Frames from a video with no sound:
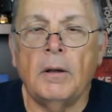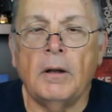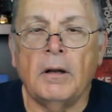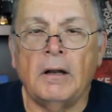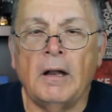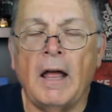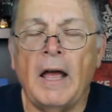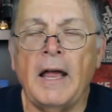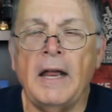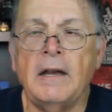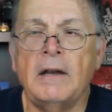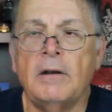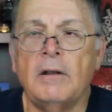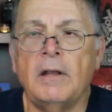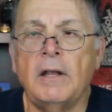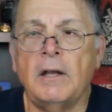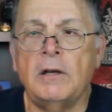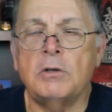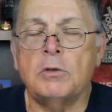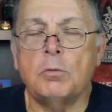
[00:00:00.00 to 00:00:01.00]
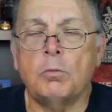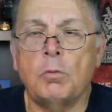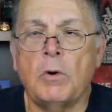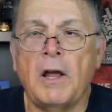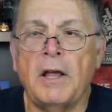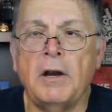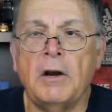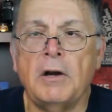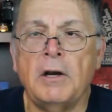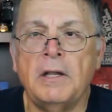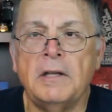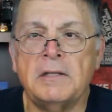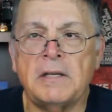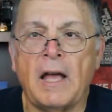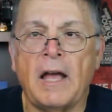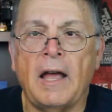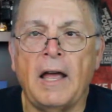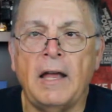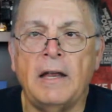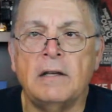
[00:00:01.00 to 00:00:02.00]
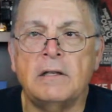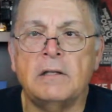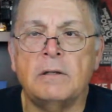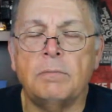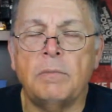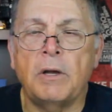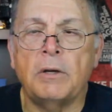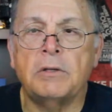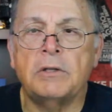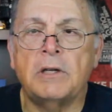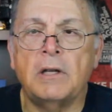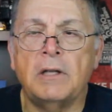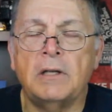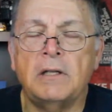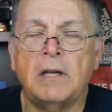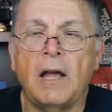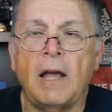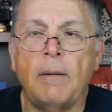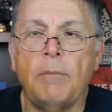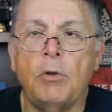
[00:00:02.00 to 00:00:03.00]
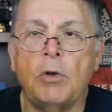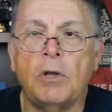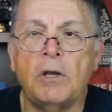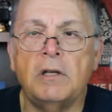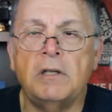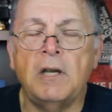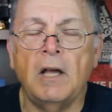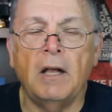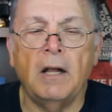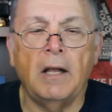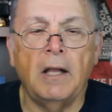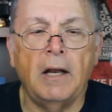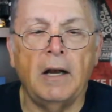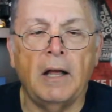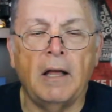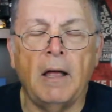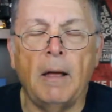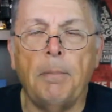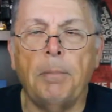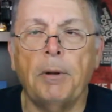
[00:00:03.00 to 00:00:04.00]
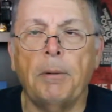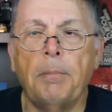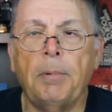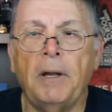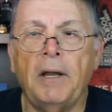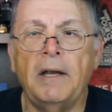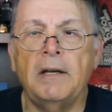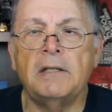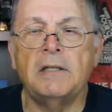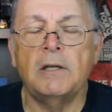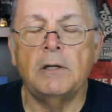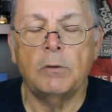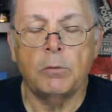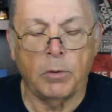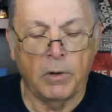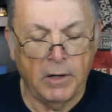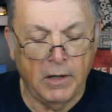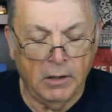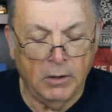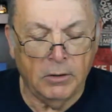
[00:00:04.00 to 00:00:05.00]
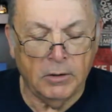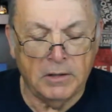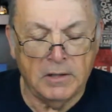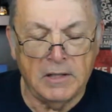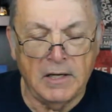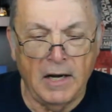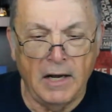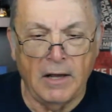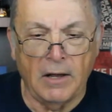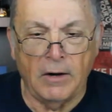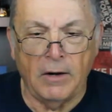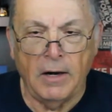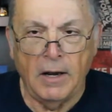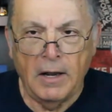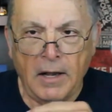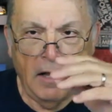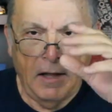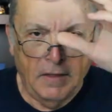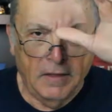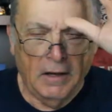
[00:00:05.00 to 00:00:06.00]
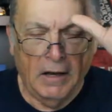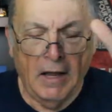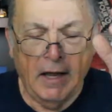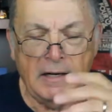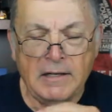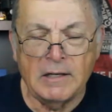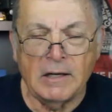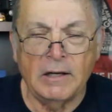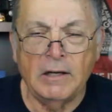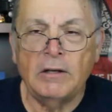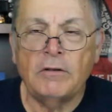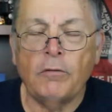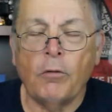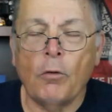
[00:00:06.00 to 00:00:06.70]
light that's right on his eyes most of the time. You can tell in a couple of places where he looks down and the light's on his